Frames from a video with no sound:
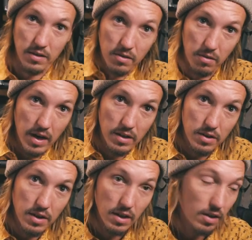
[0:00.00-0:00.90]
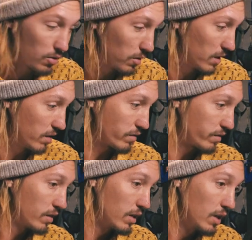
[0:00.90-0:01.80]
scratching or if,
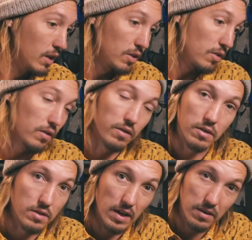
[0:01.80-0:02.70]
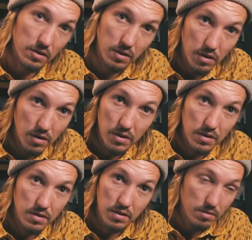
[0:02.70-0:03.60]
there's other
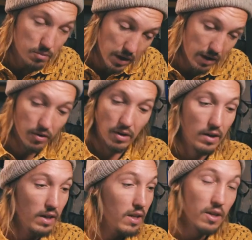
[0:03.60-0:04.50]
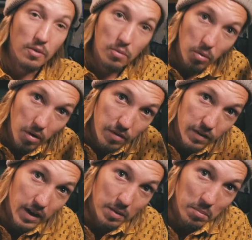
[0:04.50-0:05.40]
noise, whatever. Rule of
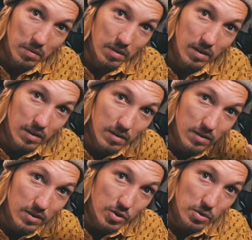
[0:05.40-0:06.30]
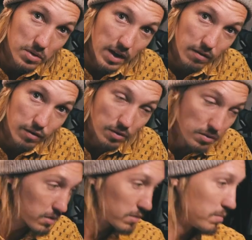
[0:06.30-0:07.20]
thumb, use
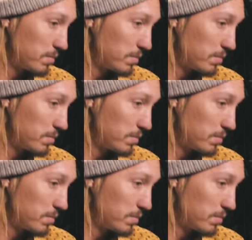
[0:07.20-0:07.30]
headphones.